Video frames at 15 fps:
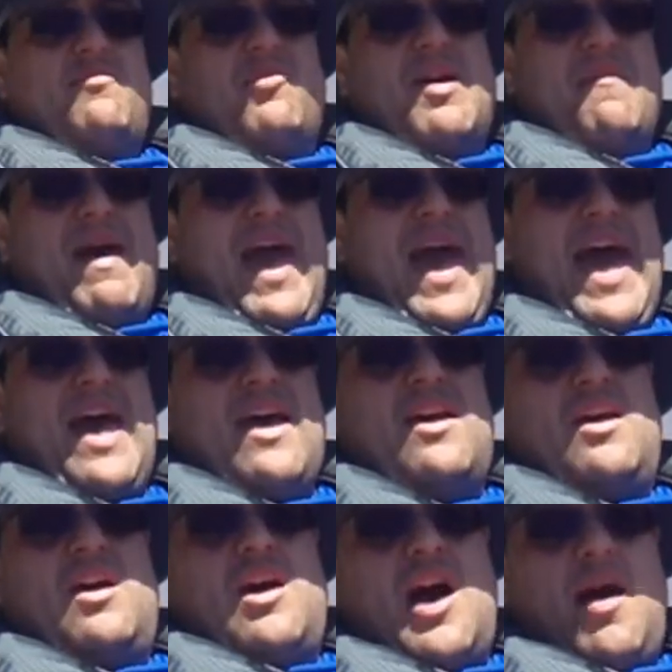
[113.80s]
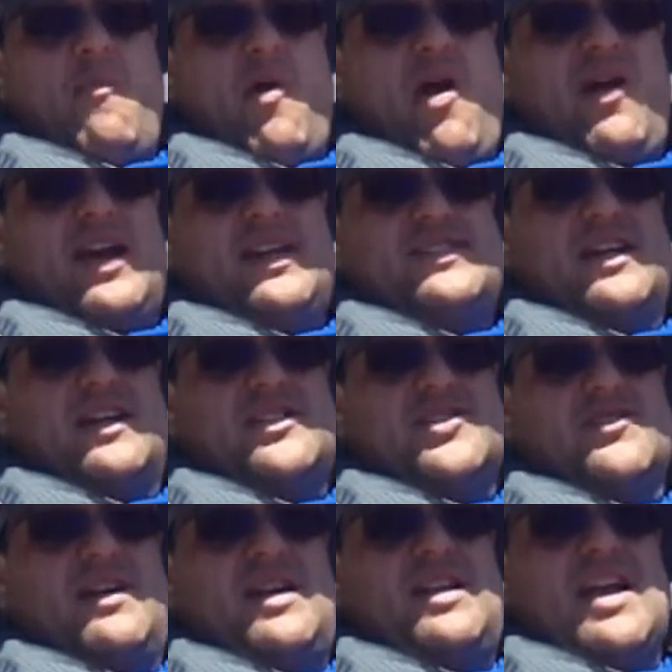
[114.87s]
brim hat. I'm wearing
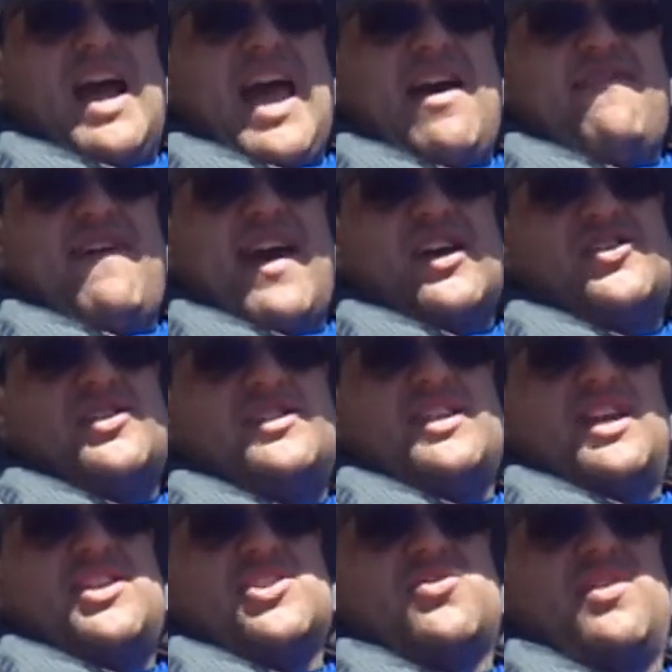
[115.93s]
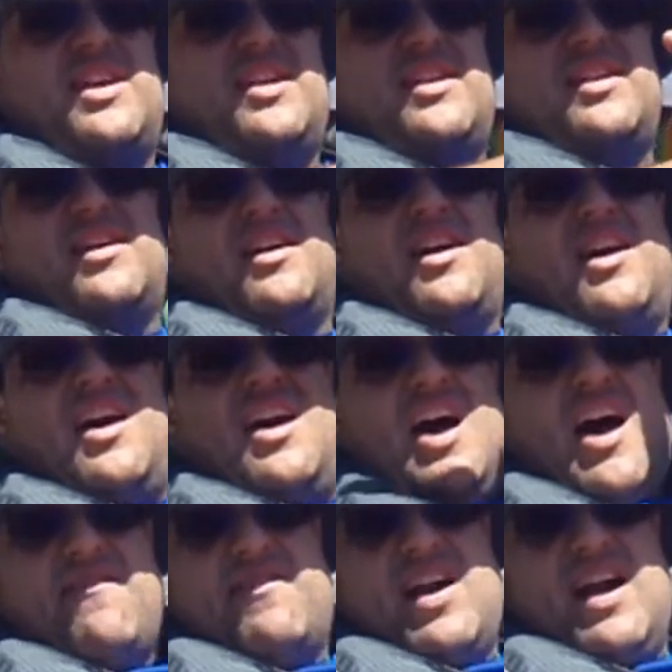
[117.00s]
sunscreen. I have extra sunscreen.
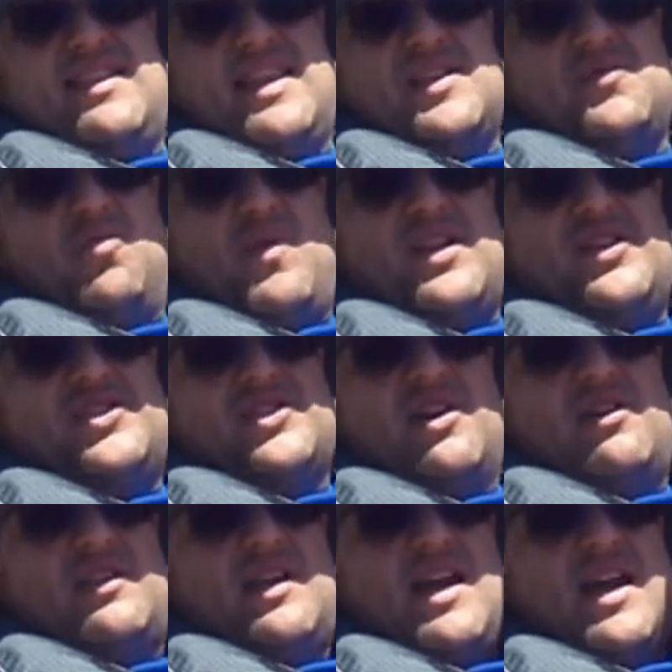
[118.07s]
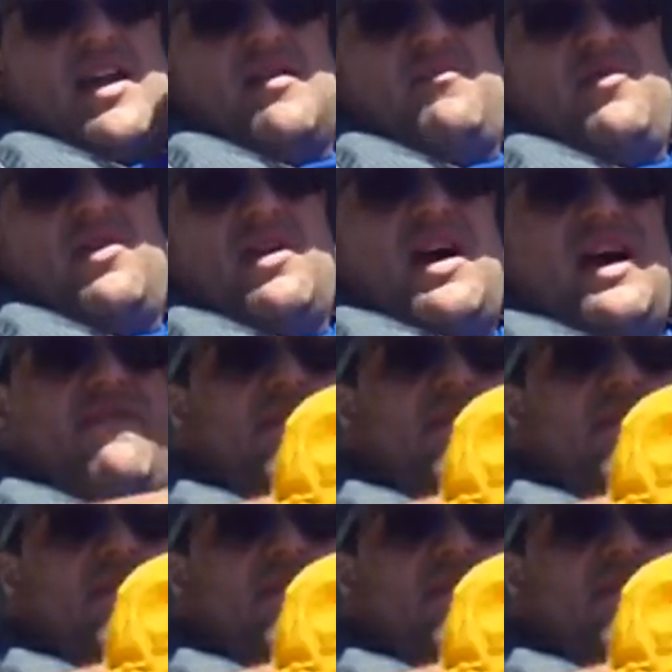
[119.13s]
I've got this wind shirt that I could put on if